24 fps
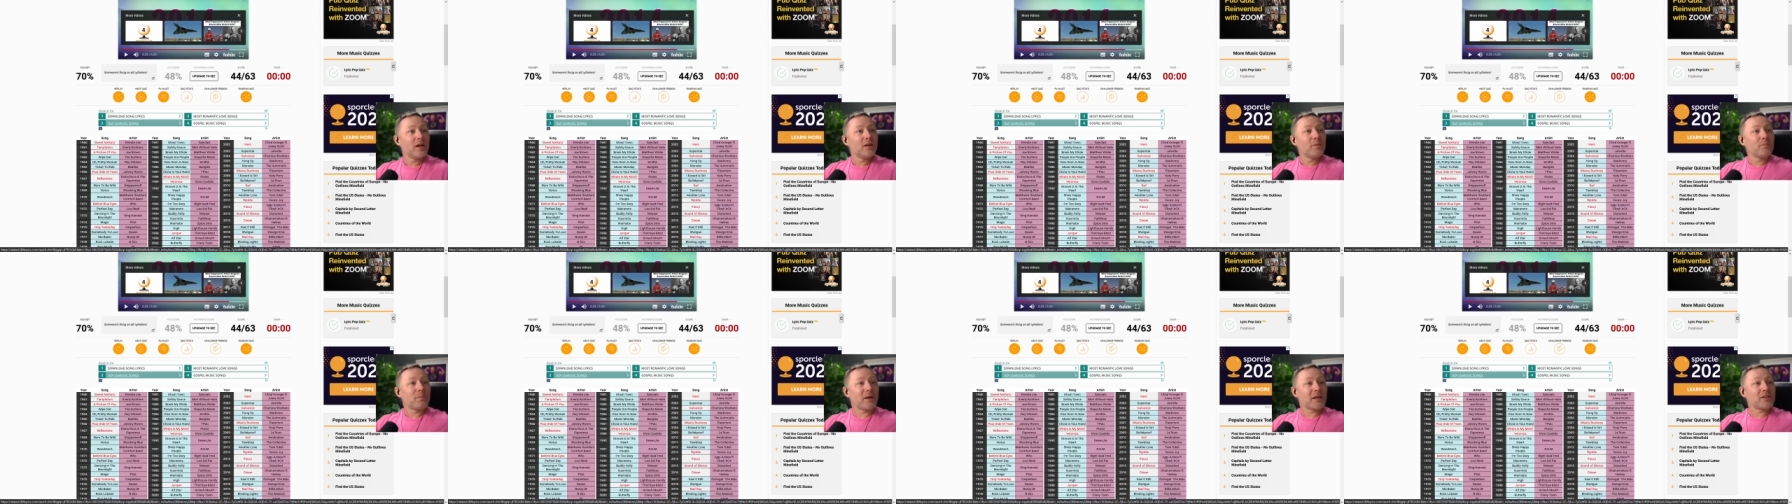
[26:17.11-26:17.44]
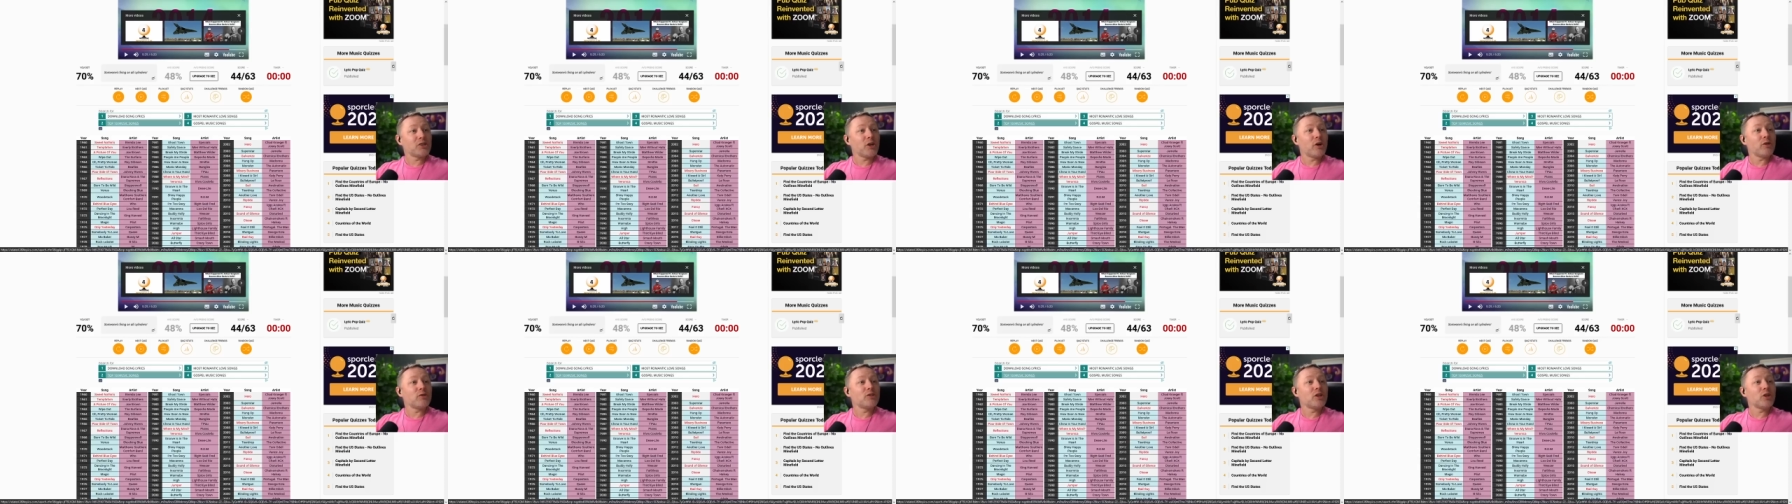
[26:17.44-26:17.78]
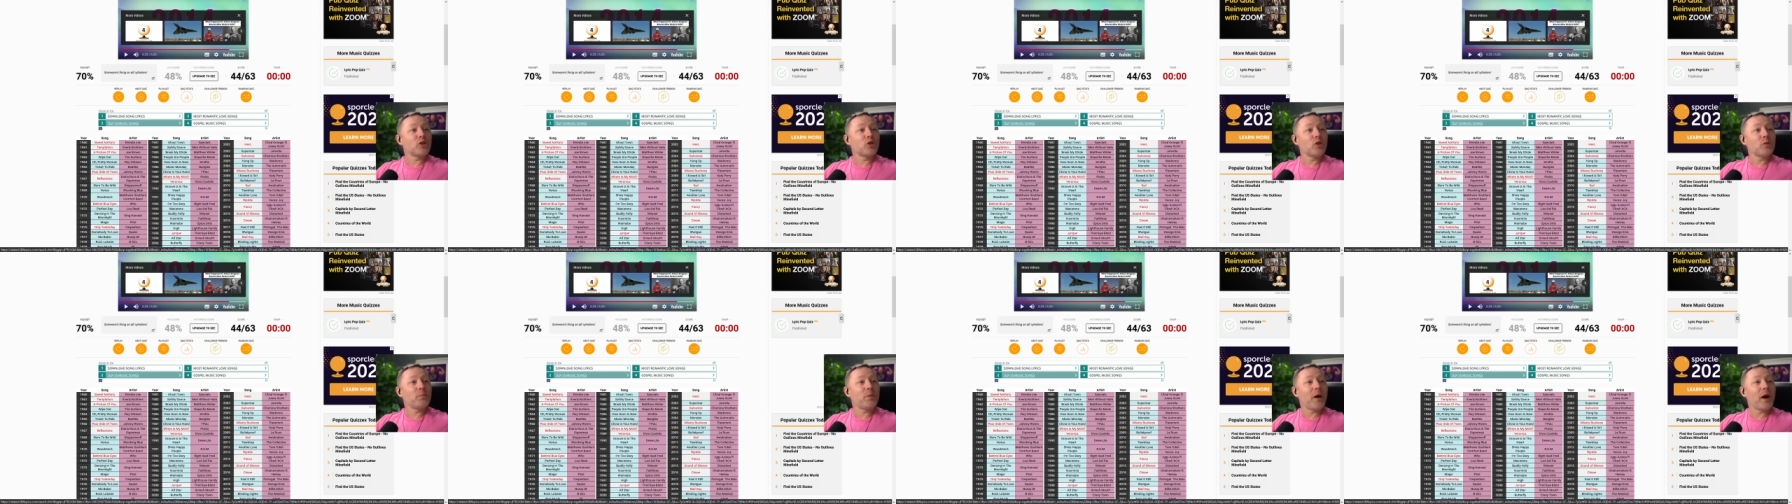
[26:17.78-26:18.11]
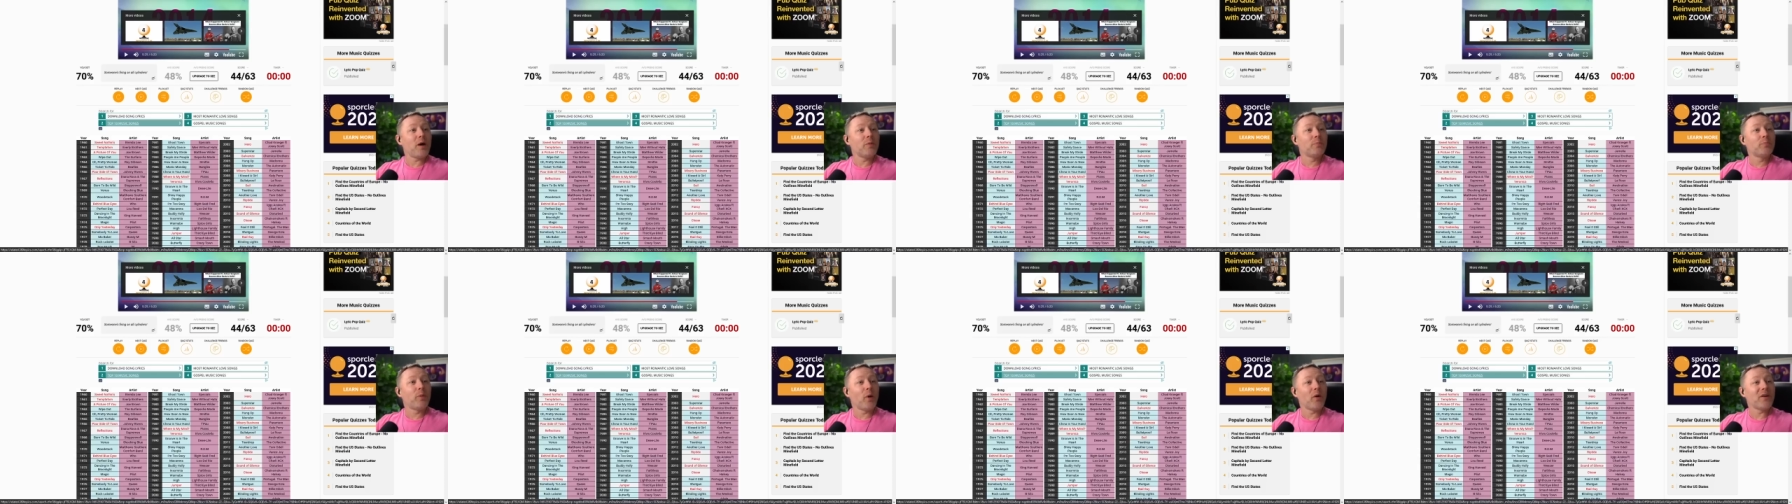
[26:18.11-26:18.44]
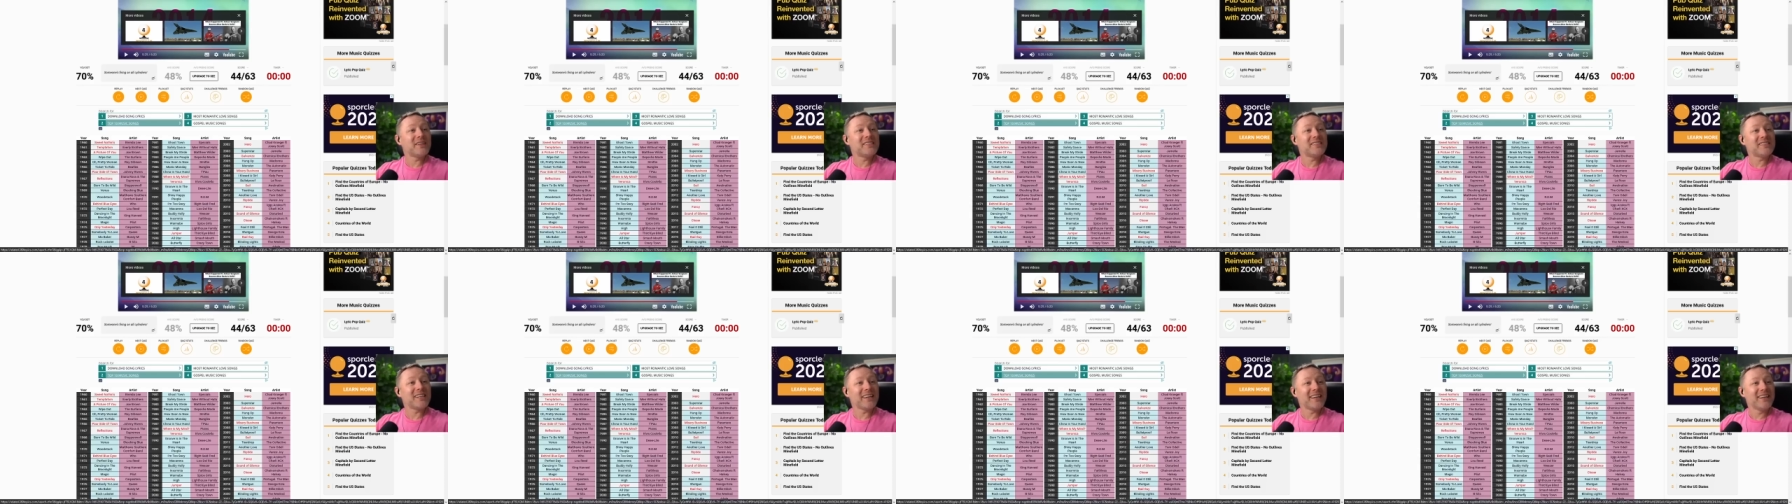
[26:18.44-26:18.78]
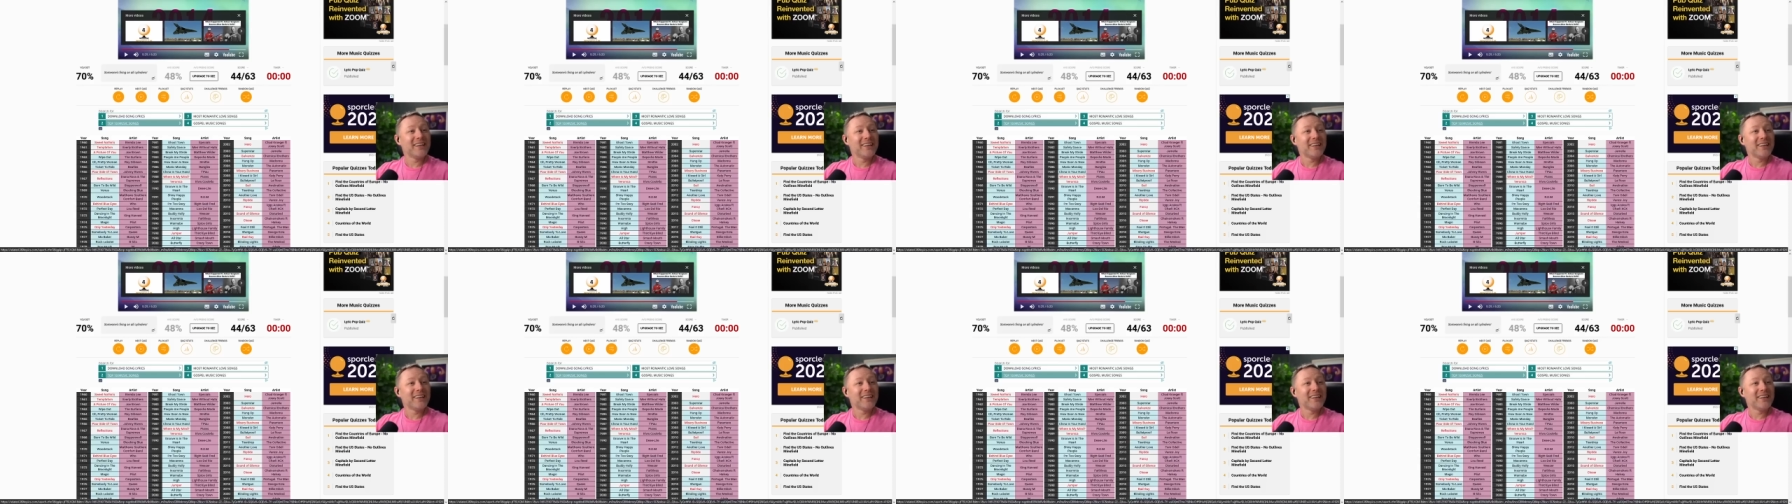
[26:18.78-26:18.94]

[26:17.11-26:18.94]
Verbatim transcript: Big shout out to good pal Boise.